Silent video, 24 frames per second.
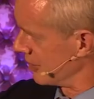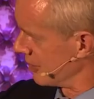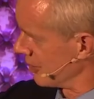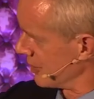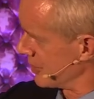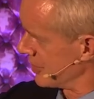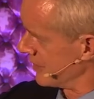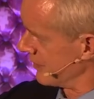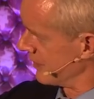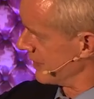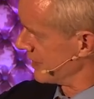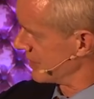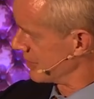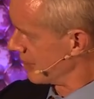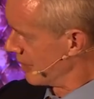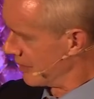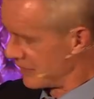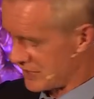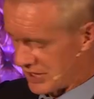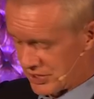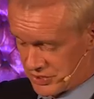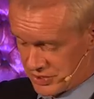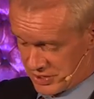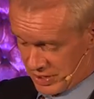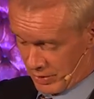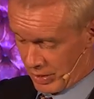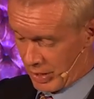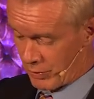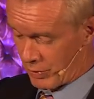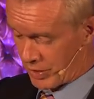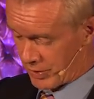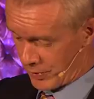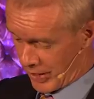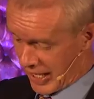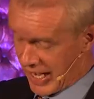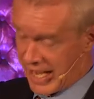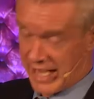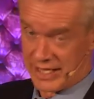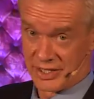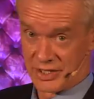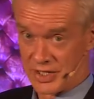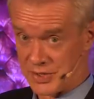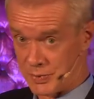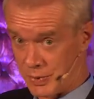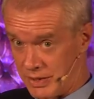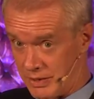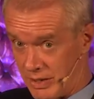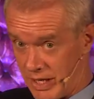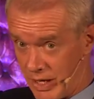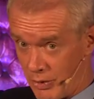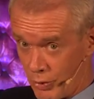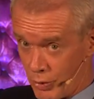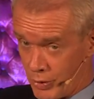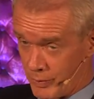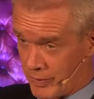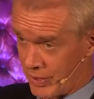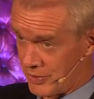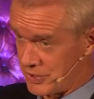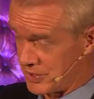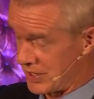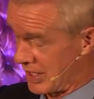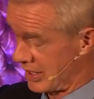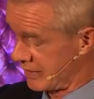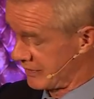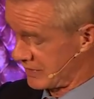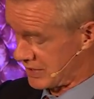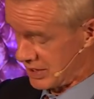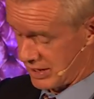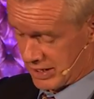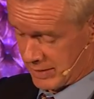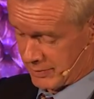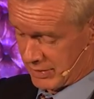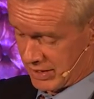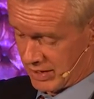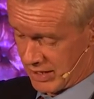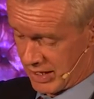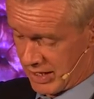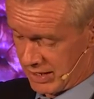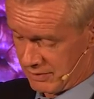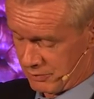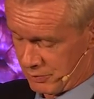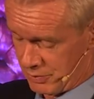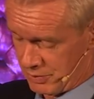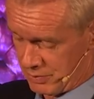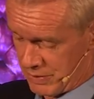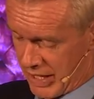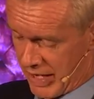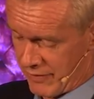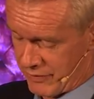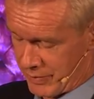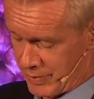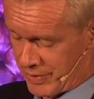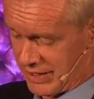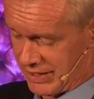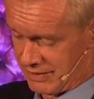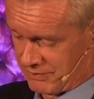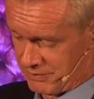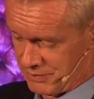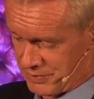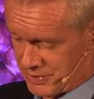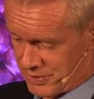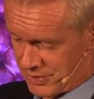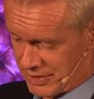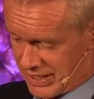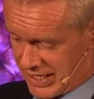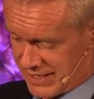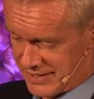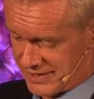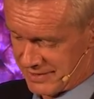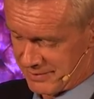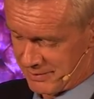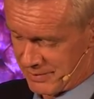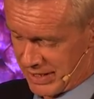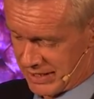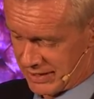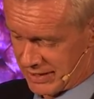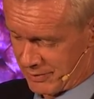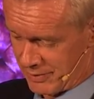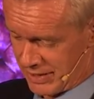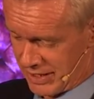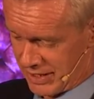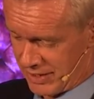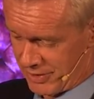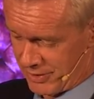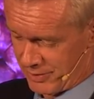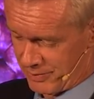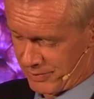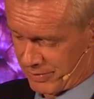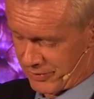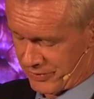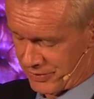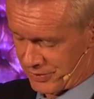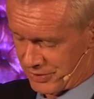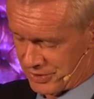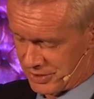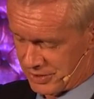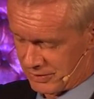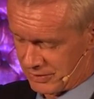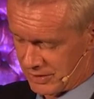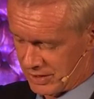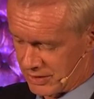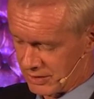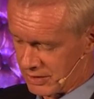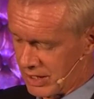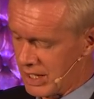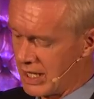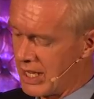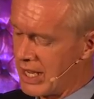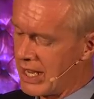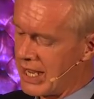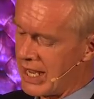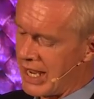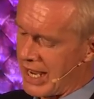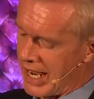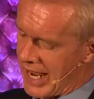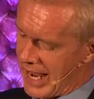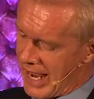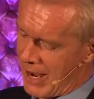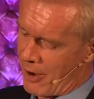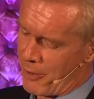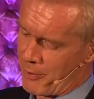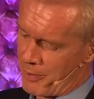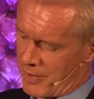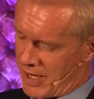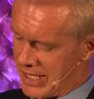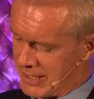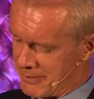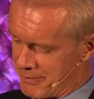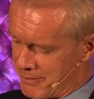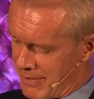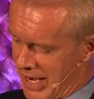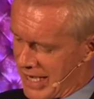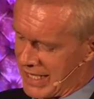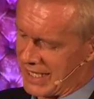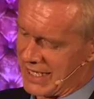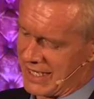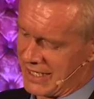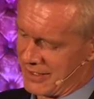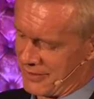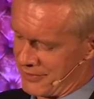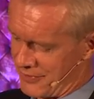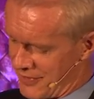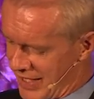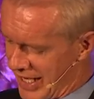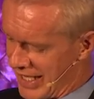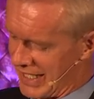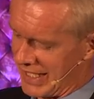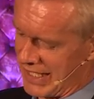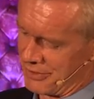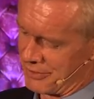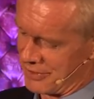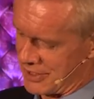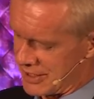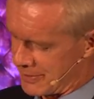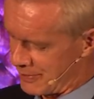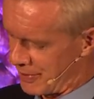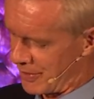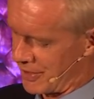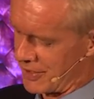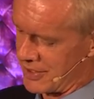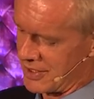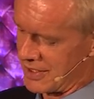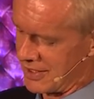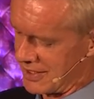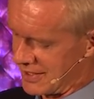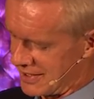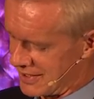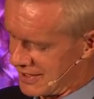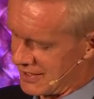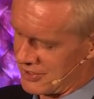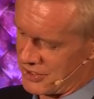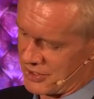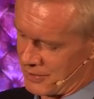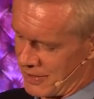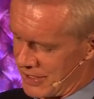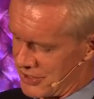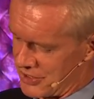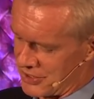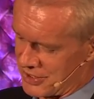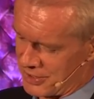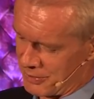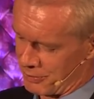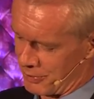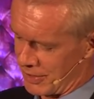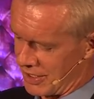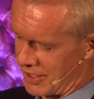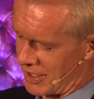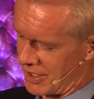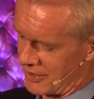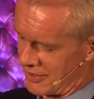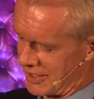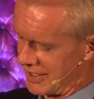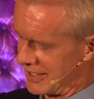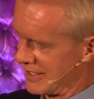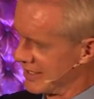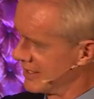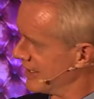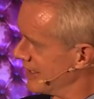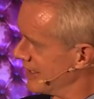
course of this conversation. So I want to end, because we're almost out of time, and everybody sort of has to make their way home before too long. How might Machiavelli respond to the situation we are in